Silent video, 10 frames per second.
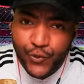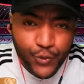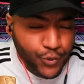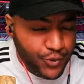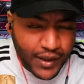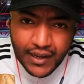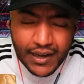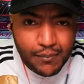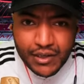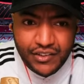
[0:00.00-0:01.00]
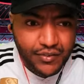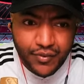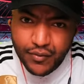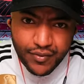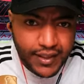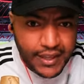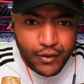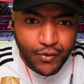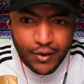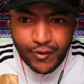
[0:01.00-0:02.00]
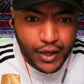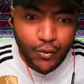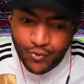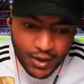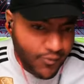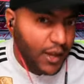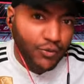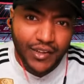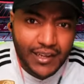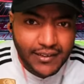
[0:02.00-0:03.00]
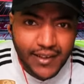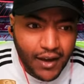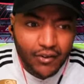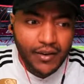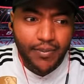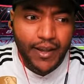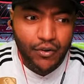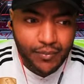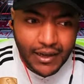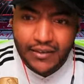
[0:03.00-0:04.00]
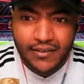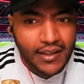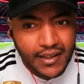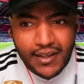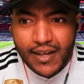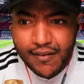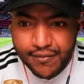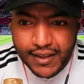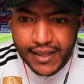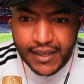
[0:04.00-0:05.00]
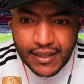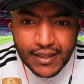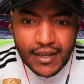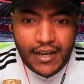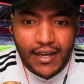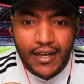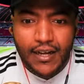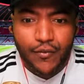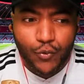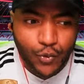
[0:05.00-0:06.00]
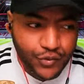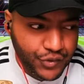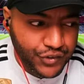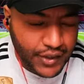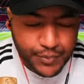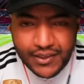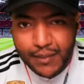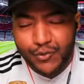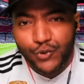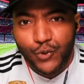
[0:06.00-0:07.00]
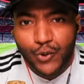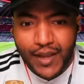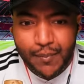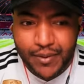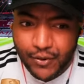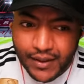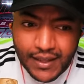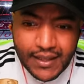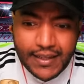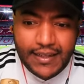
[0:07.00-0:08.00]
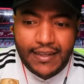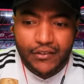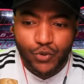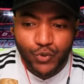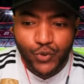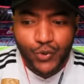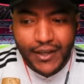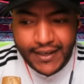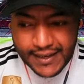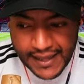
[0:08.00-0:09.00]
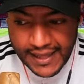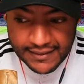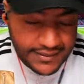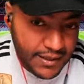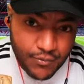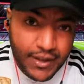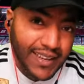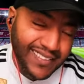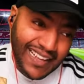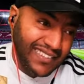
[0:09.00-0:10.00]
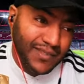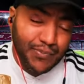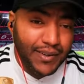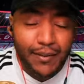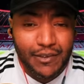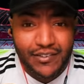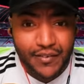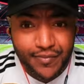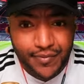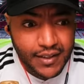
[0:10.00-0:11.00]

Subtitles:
Two great combinations from Vini and Rodrigo. Rodrigo taken down in the penalty box. And Vini, of course, steps up to score that penalty. And 2-2. And that is it, really. That's pretty much the